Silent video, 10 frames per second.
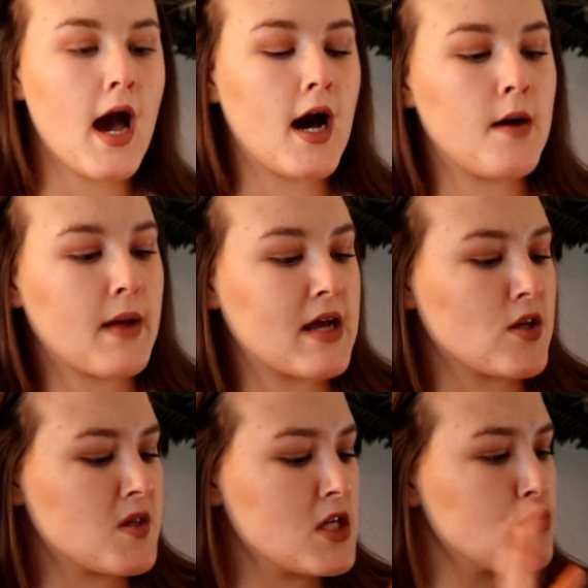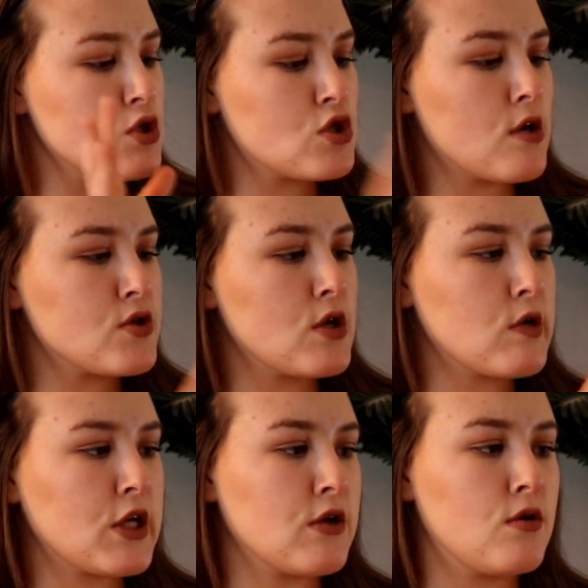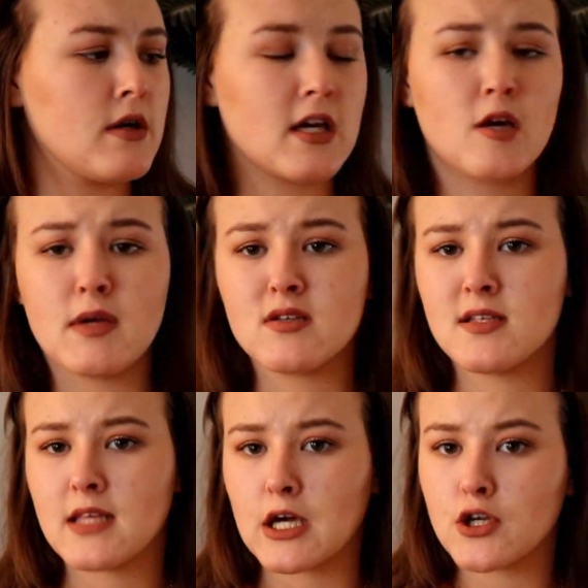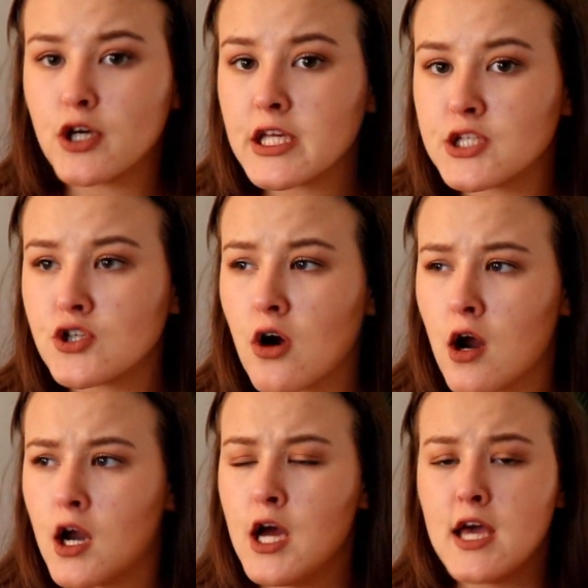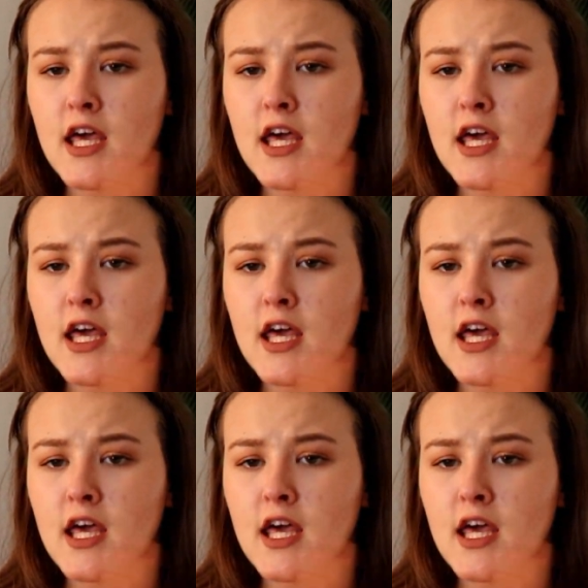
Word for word: Um, I thought this was so, so cute. It could be used as like a cookie jar.